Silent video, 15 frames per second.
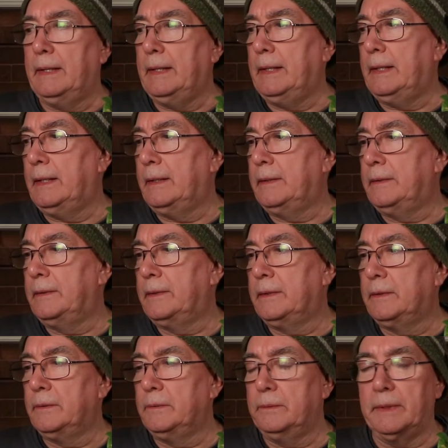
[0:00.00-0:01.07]
And
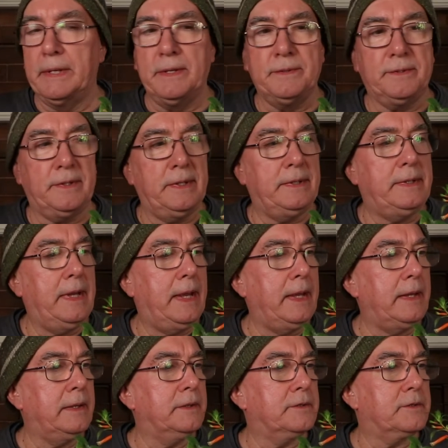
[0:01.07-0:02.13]
what is
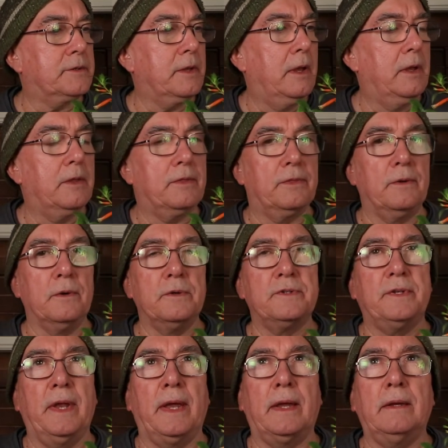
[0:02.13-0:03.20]
today? It's
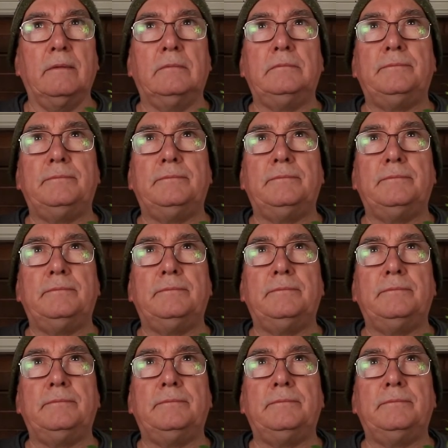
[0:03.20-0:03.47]
Thursday.